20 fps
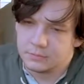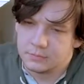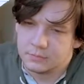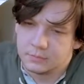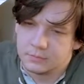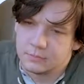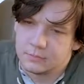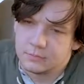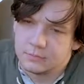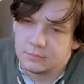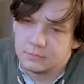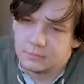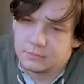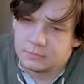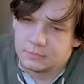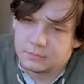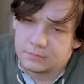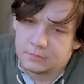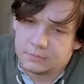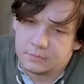
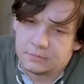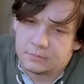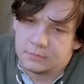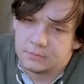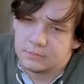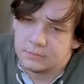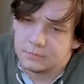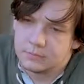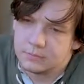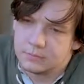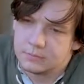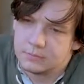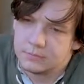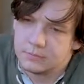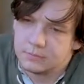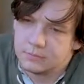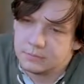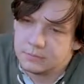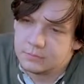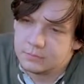
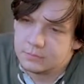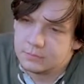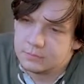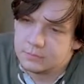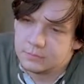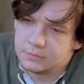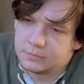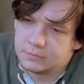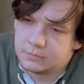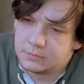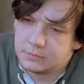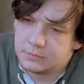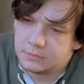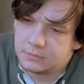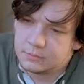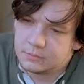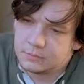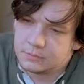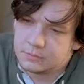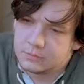
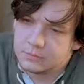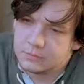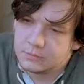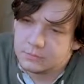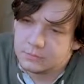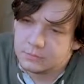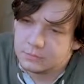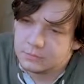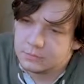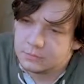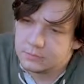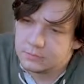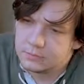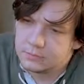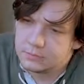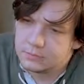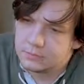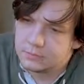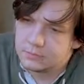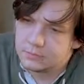
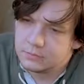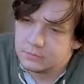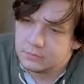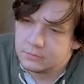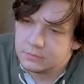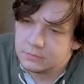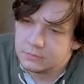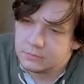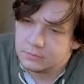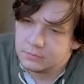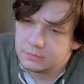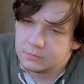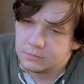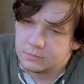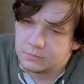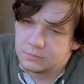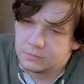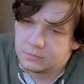This person isn't speaking.